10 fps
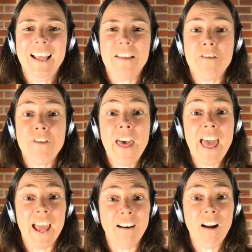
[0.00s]

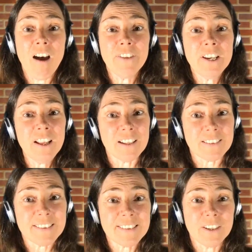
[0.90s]
There are the
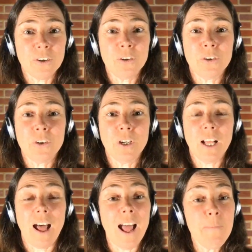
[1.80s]
nuts. Or,
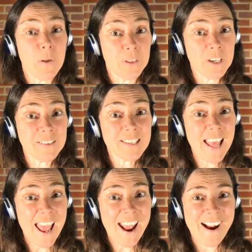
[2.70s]
I put the nuts
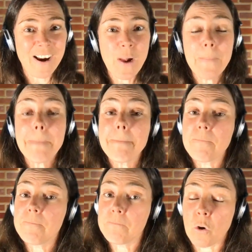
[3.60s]
there.
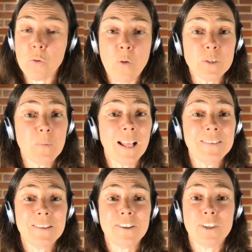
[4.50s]
Both possible
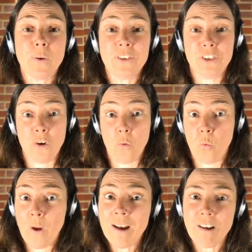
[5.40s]
answers to the question,
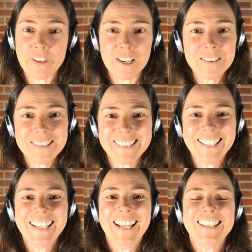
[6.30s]
where are the nuts?
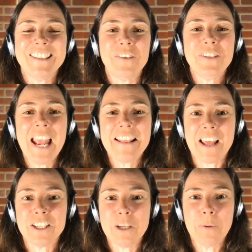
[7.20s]
So take
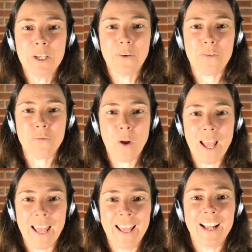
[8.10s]
that W off
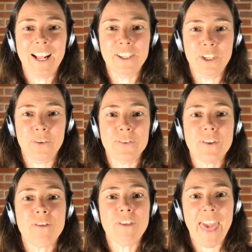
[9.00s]
where and use
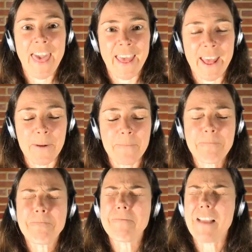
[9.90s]
there.
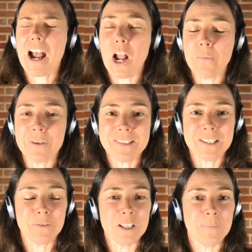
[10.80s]
I hope you're
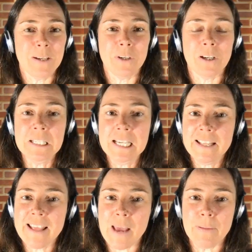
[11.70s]
still with me. We are
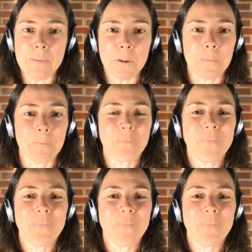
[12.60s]
nearly there, people.